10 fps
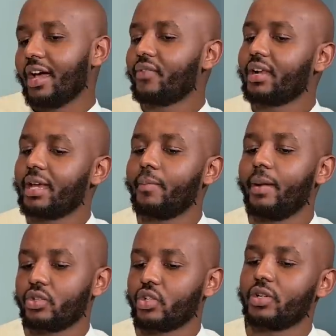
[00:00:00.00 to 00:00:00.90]
I feel like
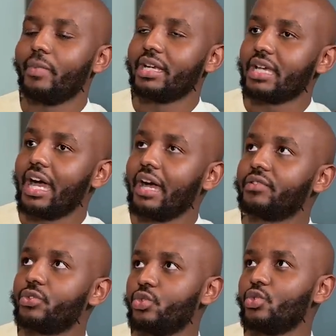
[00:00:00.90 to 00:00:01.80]
ManTalk might have
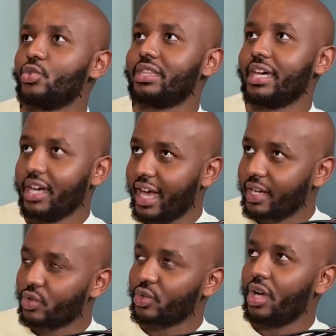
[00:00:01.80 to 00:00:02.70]
to do there. I
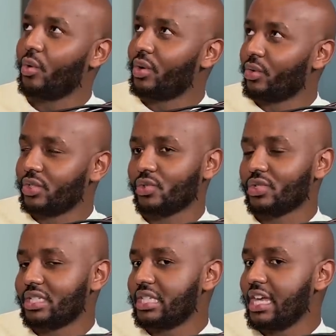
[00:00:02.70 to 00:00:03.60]
don't know how we're going to
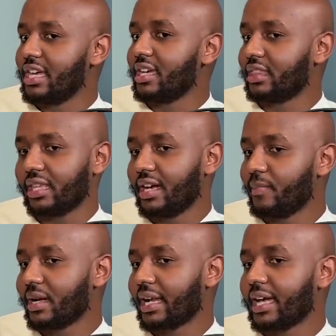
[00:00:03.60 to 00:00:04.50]
take it there,
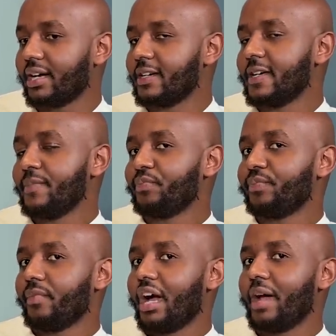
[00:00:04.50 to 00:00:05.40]
but like
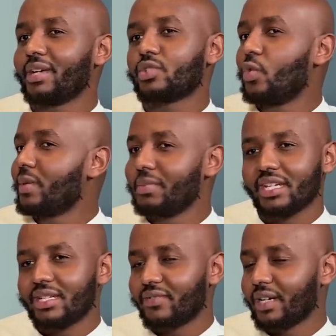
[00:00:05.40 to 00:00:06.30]
I might go maybe in
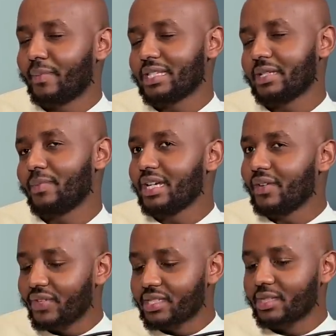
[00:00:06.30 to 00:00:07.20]
a different capacity. But
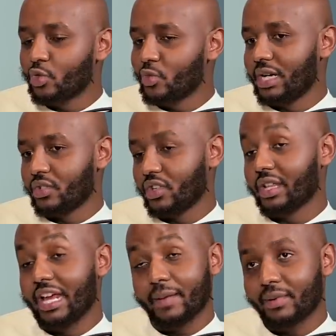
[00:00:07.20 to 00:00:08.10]
if it's through ManTalk,
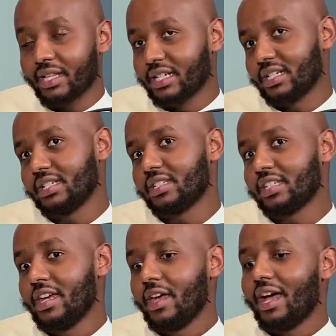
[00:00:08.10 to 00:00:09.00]
and I pray that it is,
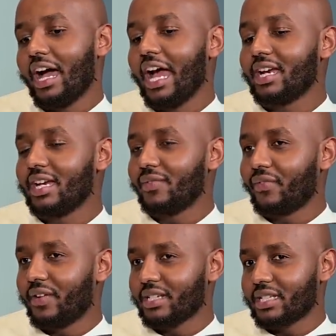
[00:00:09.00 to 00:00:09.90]
I really
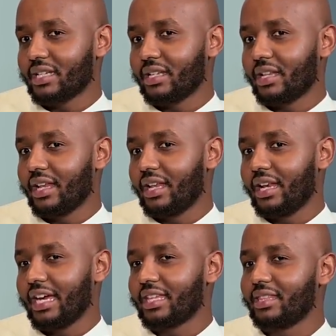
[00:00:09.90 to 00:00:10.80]
felt
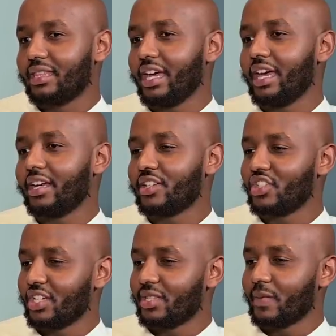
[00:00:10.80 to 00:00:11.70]
like the
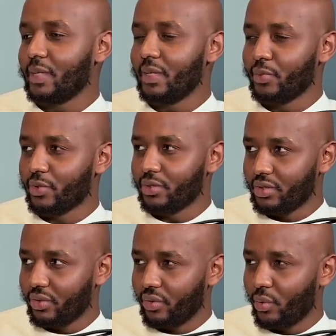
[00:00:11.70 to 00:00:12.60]
energy and the people
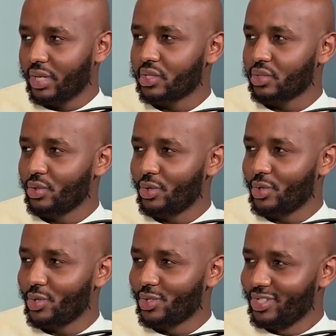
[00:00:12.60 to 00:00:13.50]
were mm.
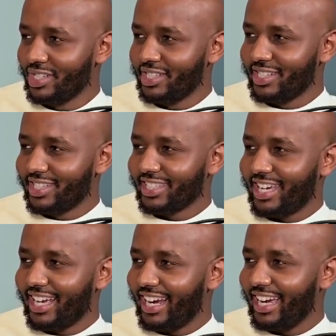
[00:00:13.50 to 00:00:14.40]
so. Mm.